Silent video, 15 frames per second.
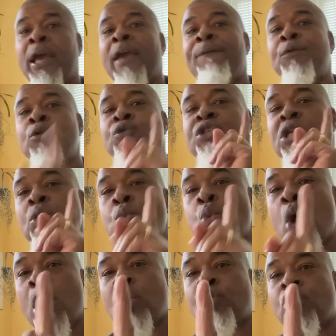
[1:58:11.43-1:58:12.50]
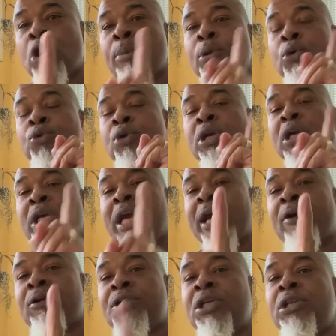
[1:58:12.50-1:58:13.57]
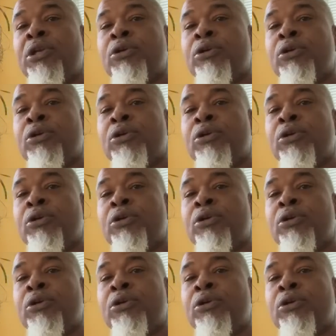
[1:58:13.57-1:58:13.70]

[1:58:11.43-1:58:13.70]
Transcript: If you see one criminal, you can guarantee